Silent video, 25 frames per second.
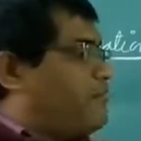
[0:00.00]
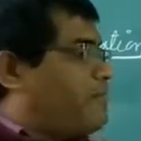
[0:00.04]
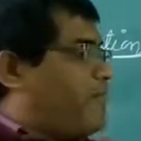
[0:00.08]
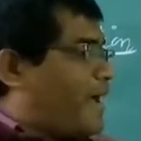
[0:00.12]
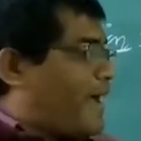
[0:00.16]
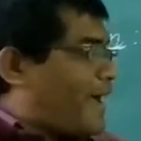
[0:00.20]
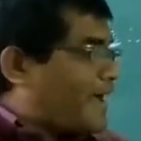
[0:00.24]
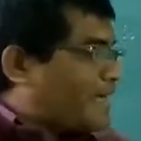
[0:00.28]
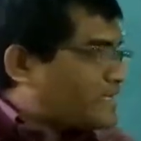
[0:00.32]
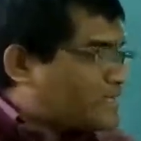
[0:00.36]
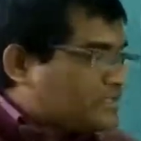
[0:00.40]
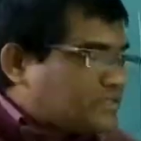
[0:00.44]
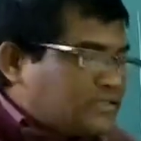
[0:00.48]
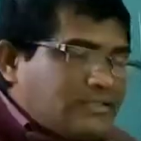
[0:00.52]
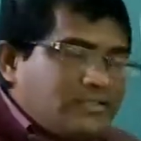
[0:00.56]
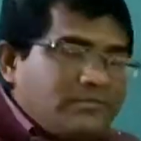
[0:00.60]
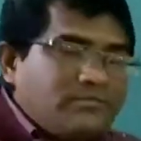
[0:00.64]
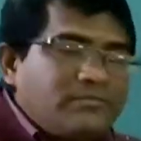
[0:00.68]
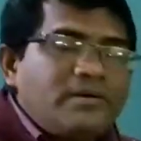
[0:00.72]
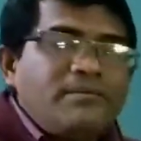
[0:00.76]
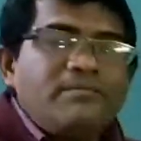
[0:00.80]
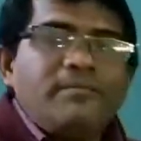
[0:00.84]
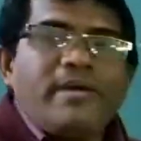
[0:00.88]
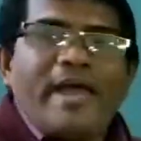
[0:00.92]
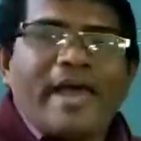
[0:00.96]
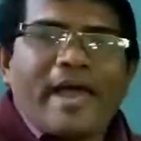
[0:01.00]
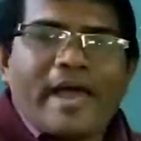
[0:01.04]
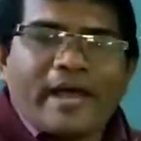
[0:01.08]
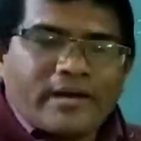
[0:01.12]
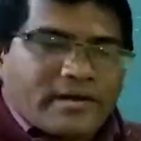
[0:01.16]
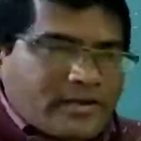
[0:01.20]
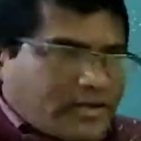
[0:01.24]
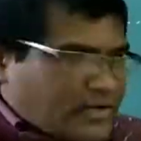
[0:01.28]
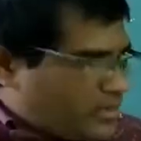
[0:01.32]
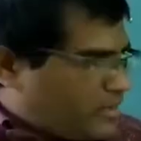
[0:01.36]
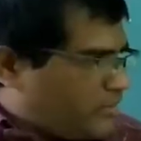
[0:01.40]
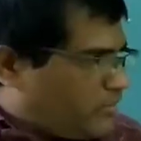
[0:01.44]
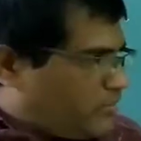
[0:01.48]
maximum
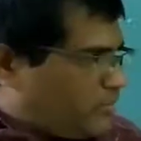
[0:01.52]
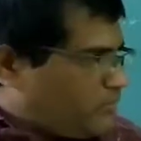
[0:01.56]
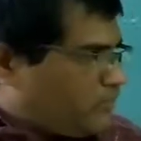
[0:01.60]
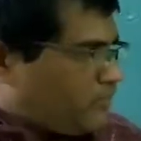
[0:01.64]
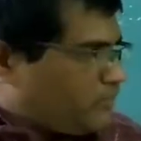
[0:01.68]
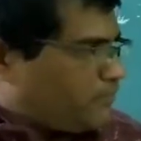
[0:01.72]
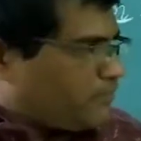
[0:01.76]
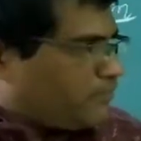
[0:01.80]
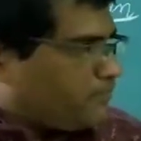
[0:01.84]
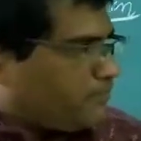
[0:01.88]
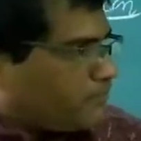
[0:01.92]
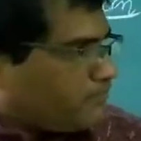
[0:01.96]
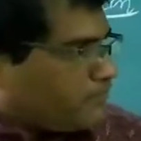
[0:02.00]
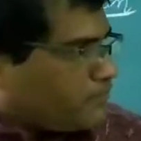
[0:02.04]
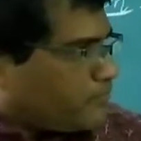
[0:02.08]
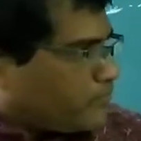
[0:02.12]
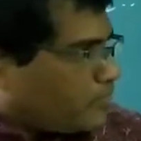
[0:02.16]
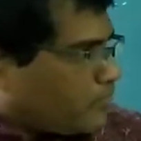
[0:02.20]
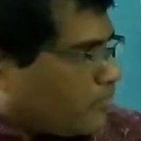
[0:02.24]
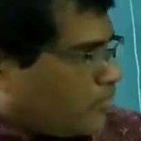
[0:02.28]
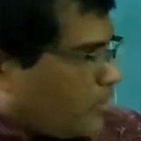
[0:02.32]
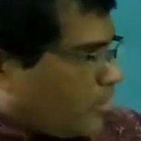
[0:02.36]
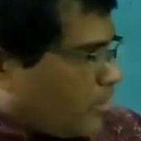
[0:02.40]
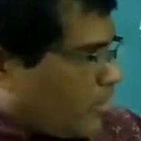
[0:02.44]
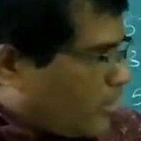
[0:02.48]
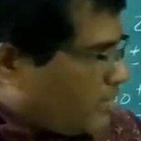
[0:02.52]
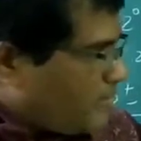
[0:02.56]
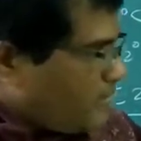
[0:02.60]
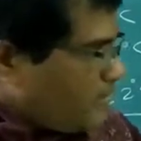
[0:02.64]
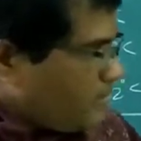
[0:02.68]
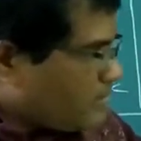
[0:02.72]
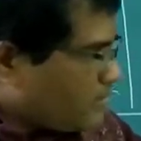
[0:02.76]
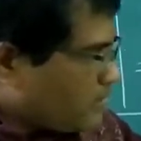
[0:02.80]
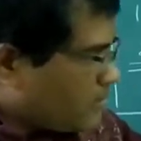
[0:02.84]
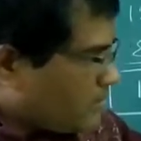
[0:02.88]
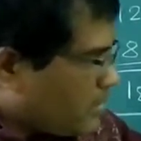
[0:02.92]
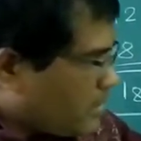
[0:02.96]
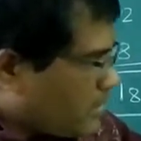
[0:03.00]
active on
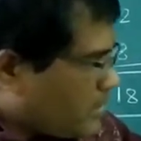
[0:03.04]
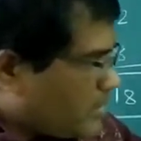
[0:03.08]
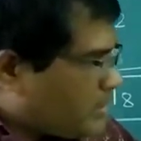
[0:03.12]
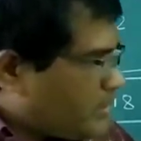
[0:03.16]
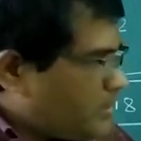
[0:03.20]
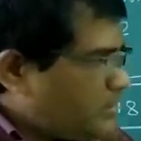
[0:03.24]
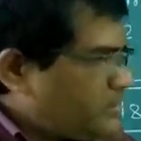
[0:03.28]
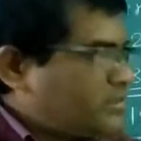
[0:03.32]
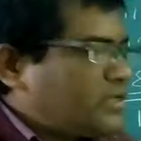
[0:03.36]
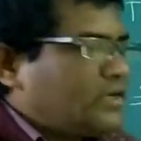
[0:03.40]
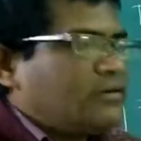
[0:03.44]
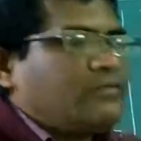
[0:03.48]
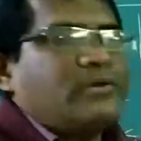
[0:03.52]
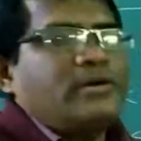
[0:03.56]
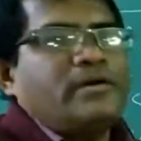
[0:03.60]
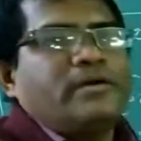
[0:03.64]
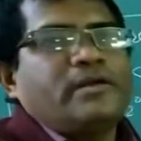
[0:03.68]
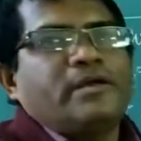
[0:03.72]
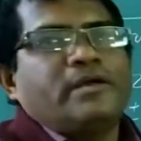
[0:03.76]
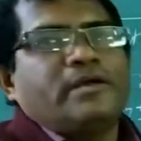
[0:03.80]
37